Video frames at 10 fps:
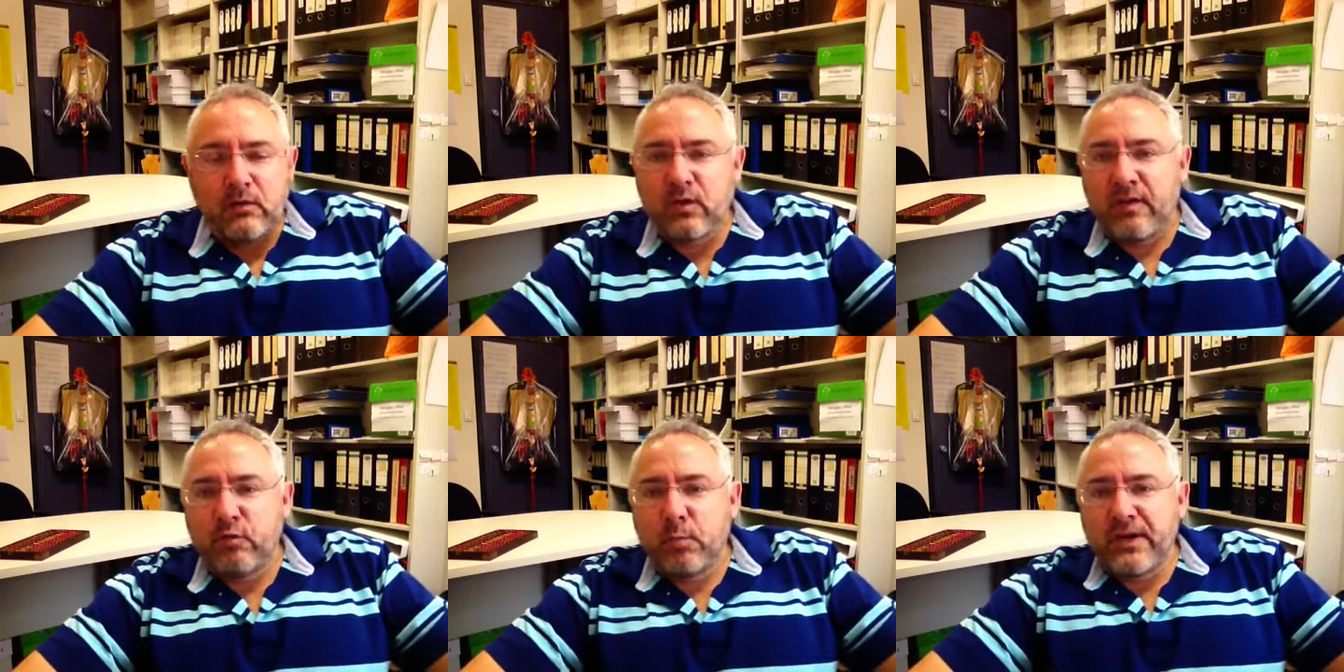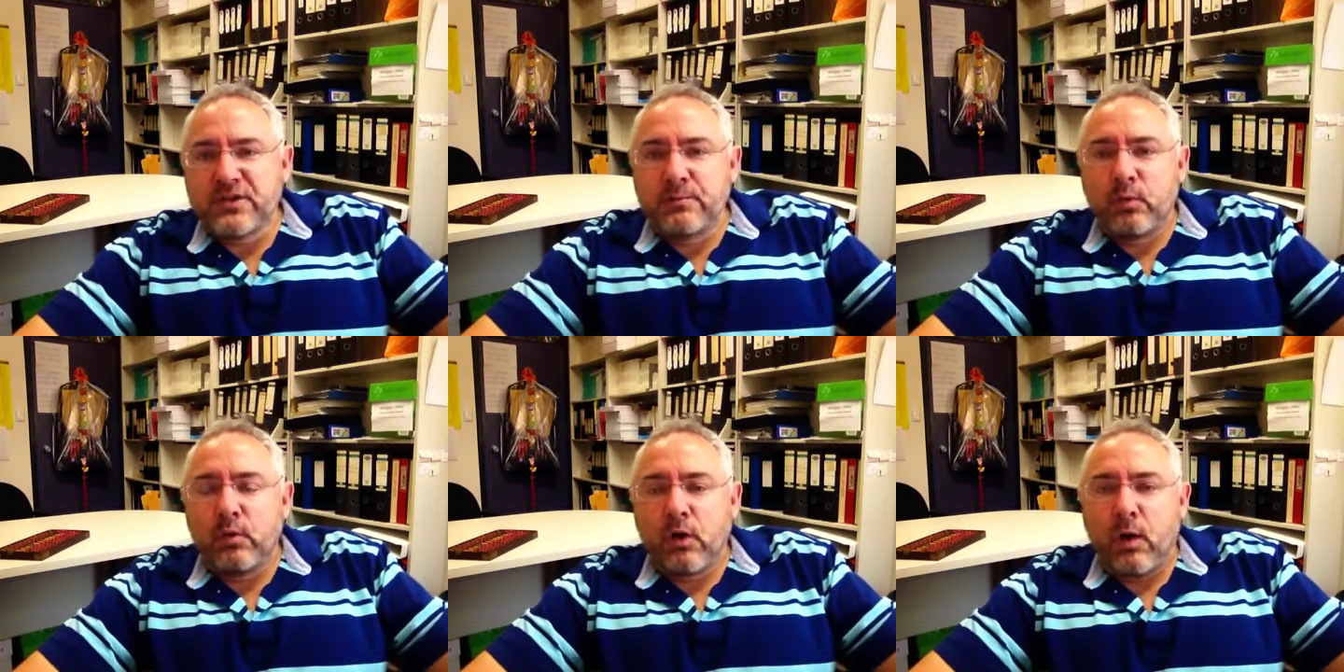Dave will make some
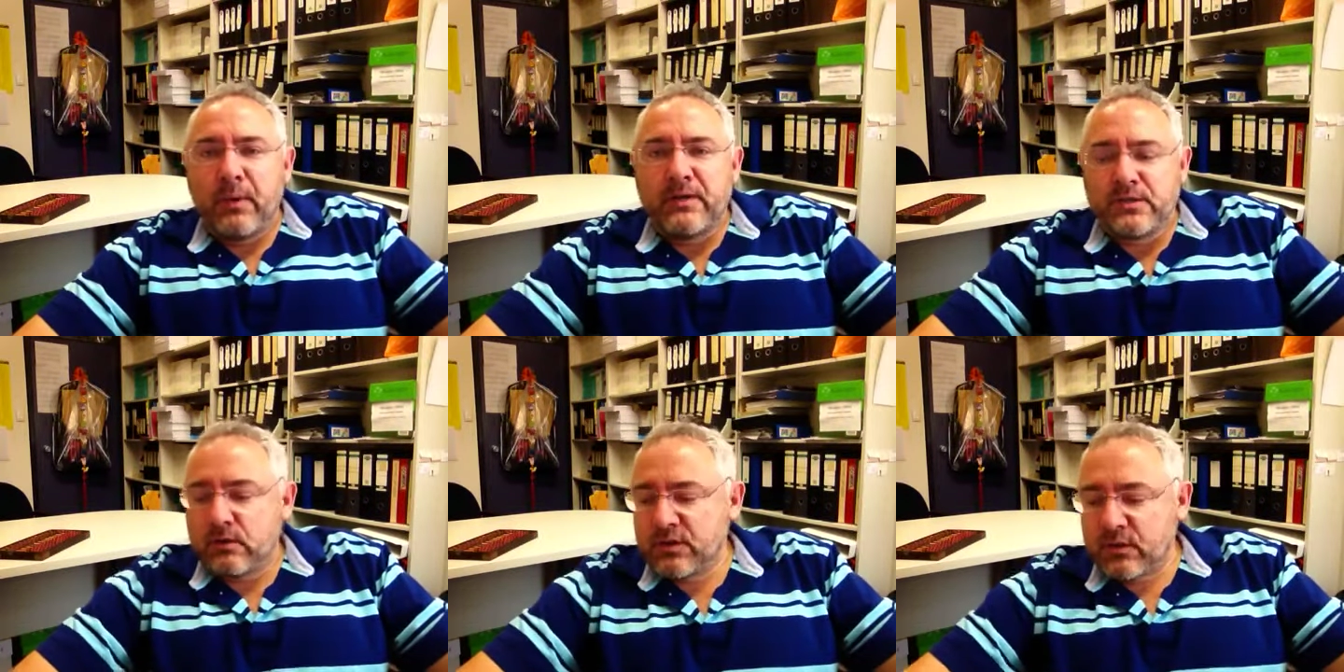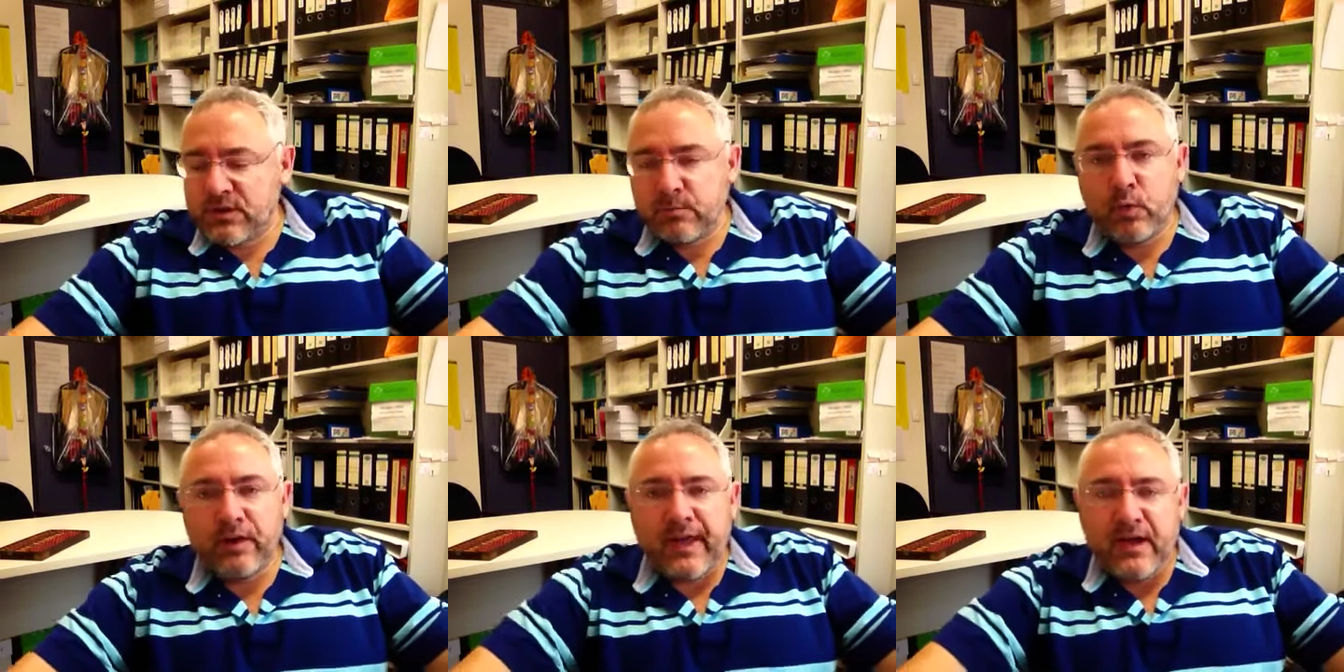more comments, some
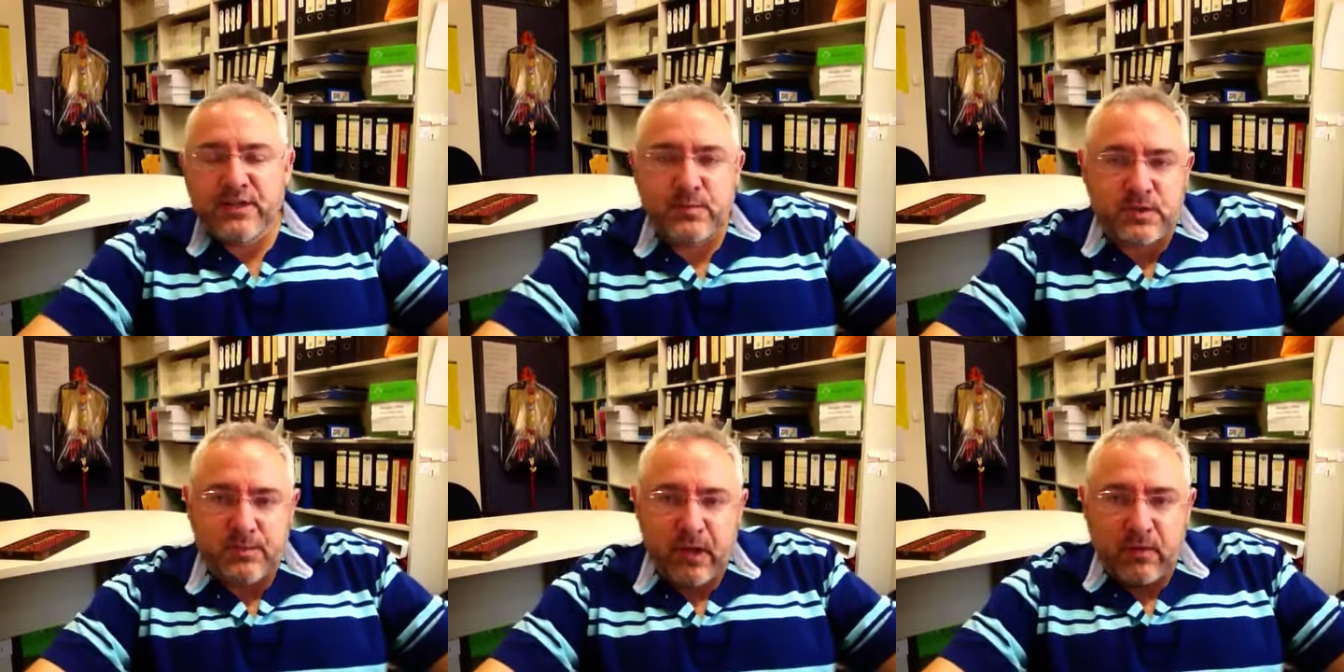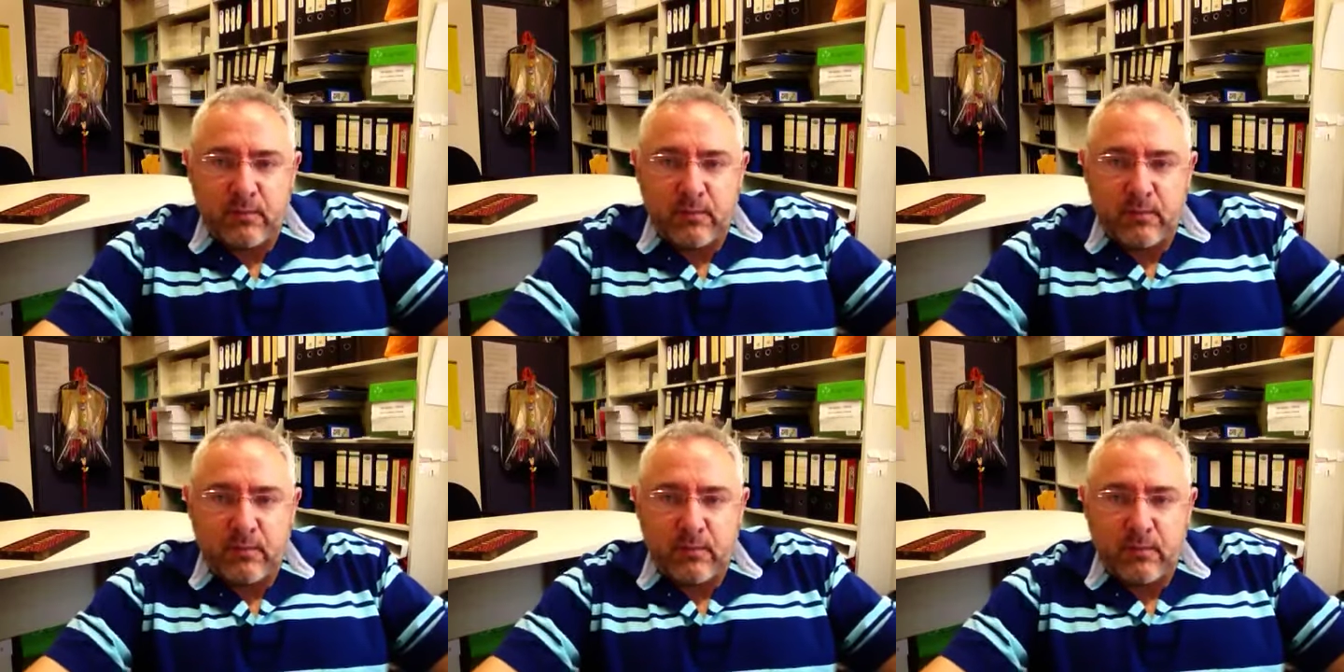more announcements about the